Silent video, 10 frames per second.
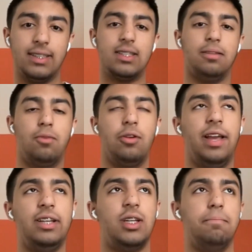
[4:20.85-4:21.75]
into the
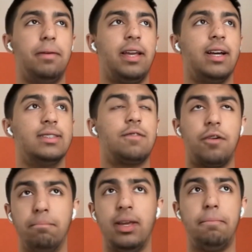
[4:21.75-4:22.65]
motivation because
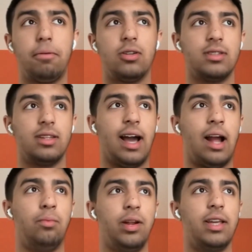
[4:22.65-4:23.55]
for me personally,
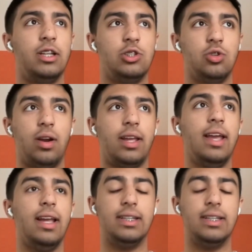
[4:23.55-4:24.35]
I really enjoy